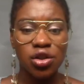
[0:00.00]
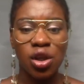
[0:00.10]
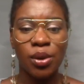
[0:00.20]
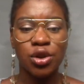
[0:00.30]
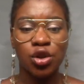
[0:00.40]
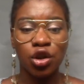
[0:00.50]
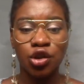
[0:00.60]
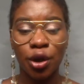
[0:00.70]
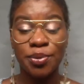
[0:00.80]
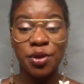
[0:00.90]
So it's your
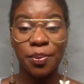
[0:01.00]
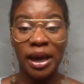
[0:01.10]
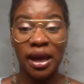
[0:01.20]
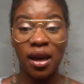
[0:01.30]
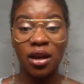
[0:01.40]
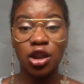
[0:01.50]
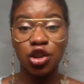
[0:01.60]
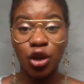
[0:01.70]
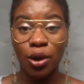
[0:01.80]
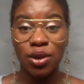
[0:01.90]
job to be a
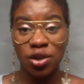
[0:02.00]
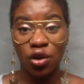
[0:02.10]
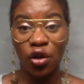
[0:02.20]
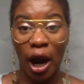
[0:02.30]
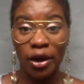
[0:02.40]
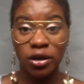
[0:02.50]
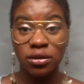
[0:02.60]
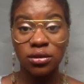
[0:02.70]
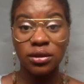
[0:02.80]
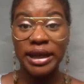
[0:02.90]
shoulder to cry
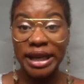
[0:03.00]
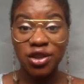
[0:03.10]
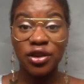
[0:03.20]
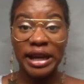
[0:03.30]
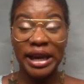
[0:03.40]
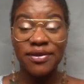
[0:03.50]
on, literally.